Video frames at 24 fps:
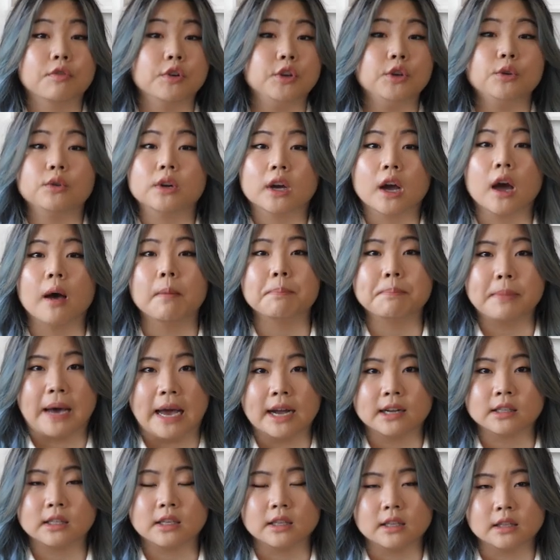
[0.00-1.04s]
for you to come
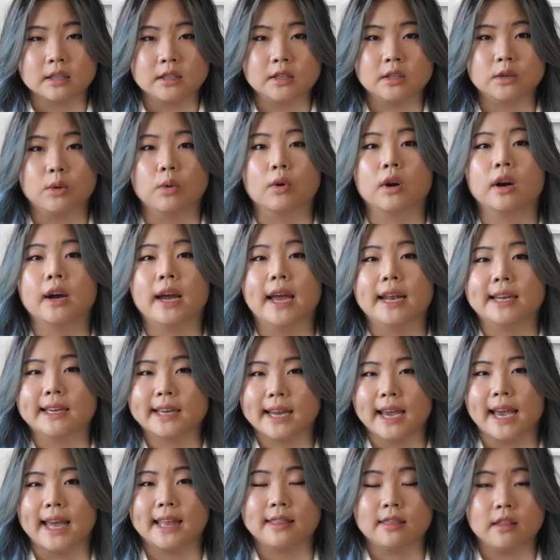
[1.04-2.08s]
back to the store
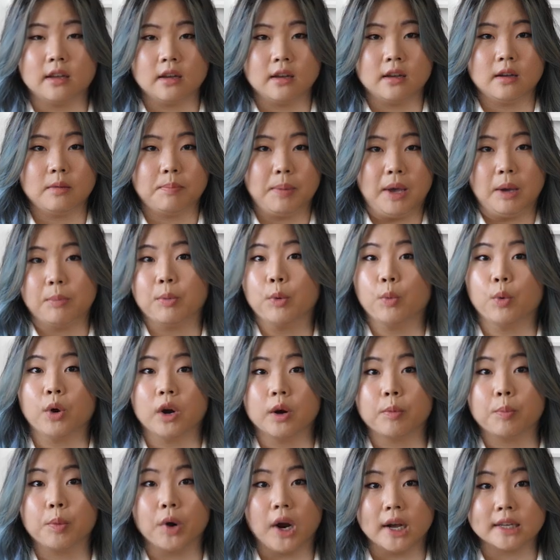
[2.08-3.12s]
and get the
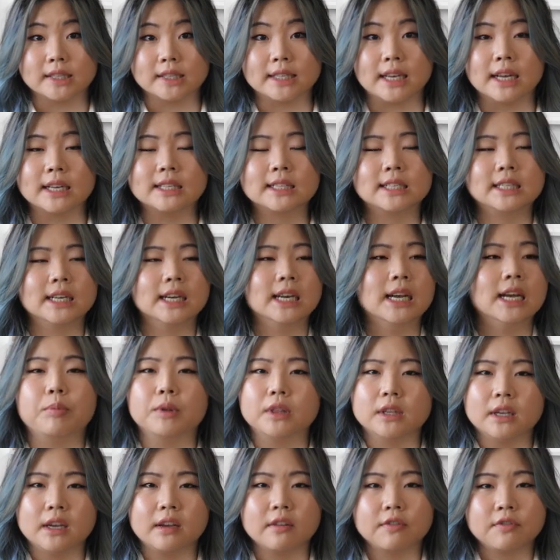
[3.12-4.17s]
paperwork processed. I
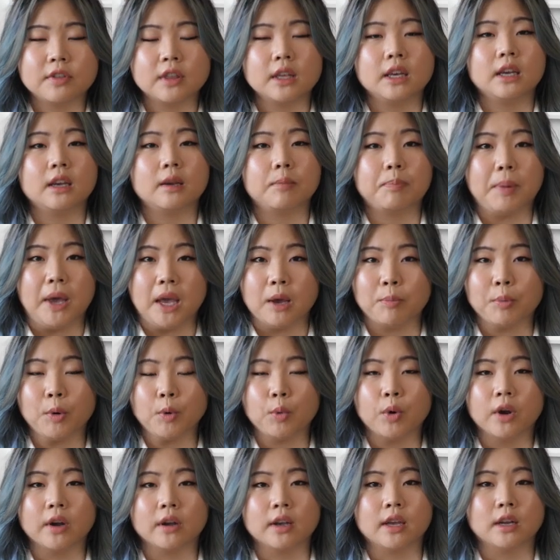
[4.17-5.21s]
believe the
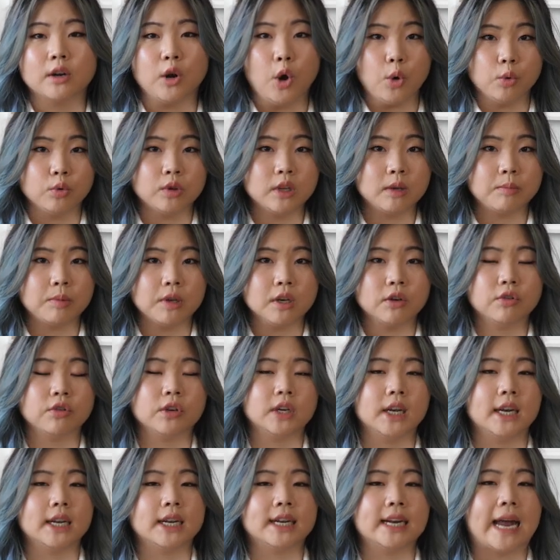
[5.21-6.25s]
paperwork can only be
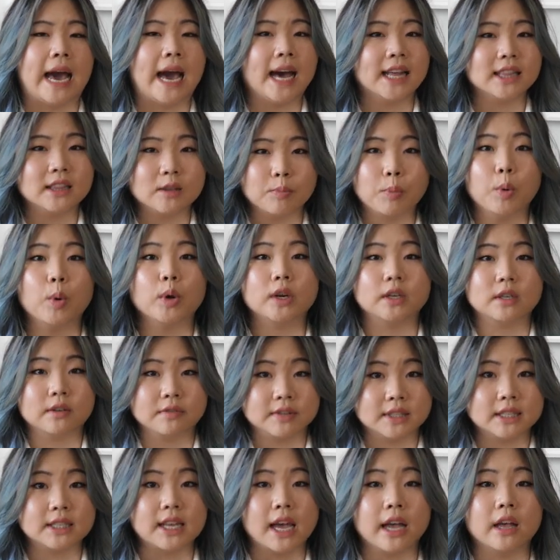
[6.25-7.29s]
created at the point of
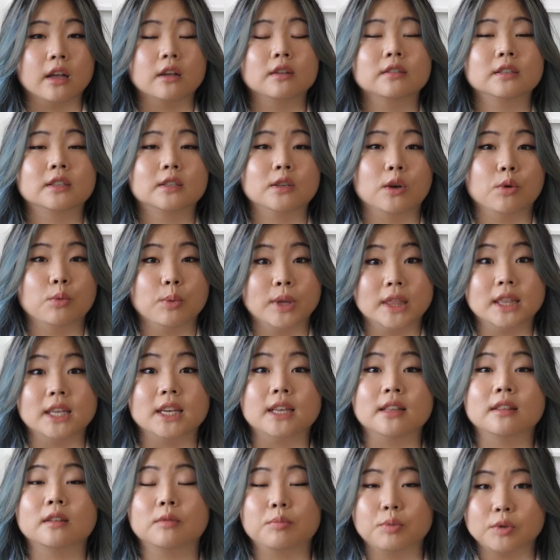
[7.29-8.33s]
sale, so
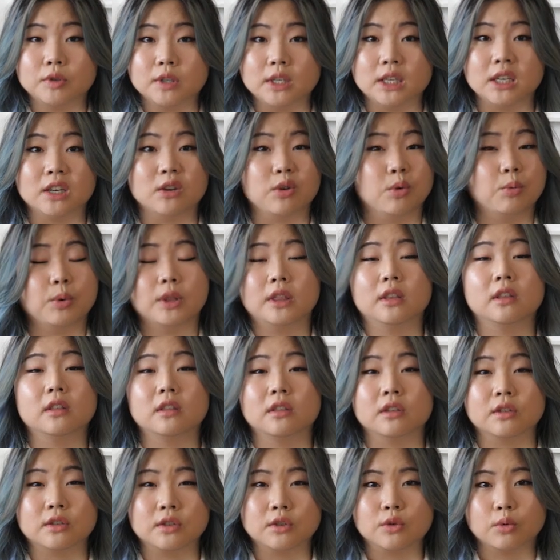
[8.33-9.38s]
within the boutique or within
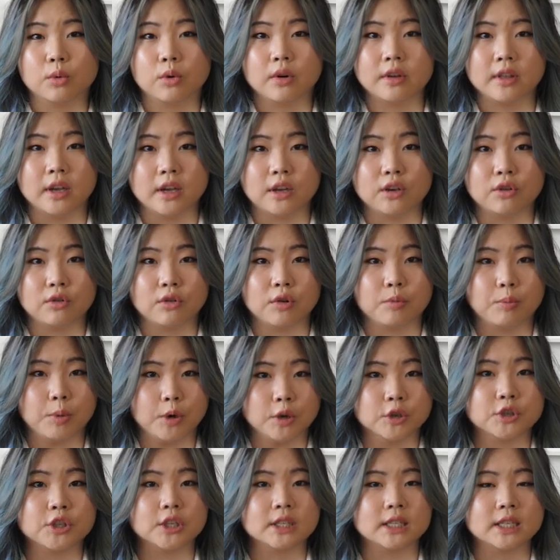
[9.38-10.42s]
the store that you're
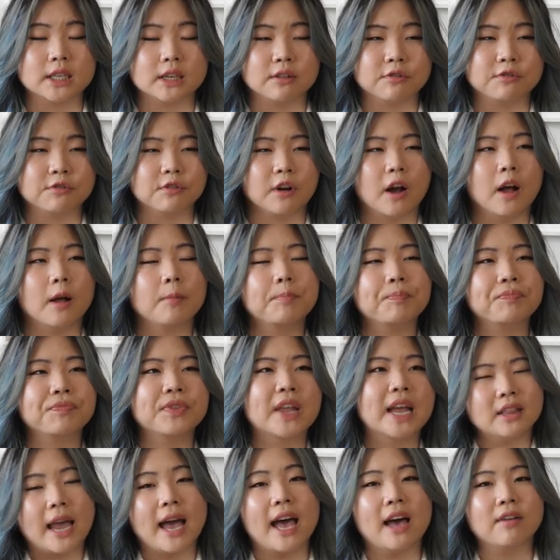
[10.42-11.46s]
purchasing from.
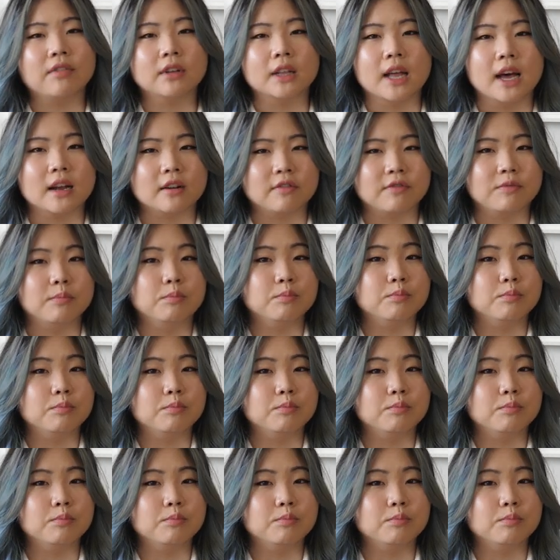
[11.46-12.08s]
They have a lot of